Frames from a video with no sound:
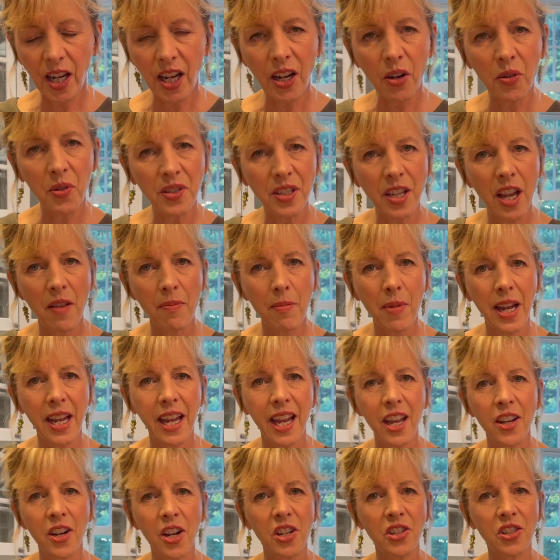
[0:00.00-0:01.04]
I always have my
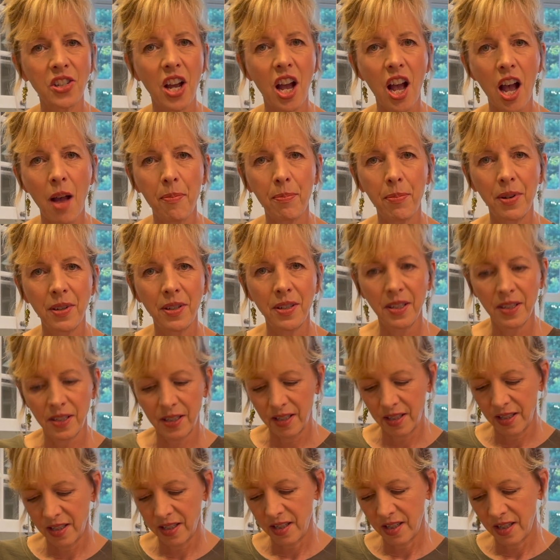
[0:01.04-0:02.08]
hand on top
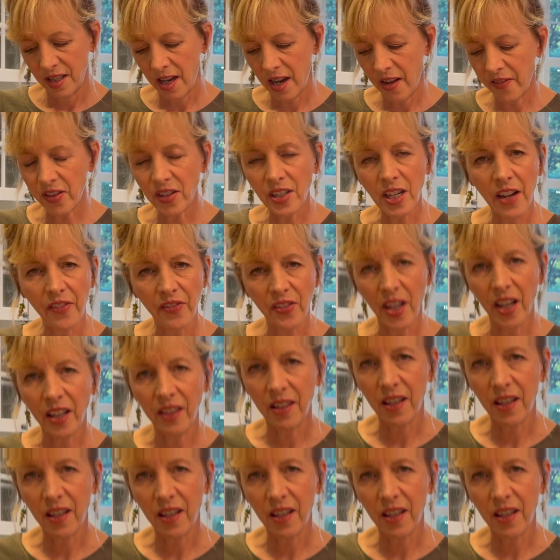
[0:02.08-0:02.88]
of the knife like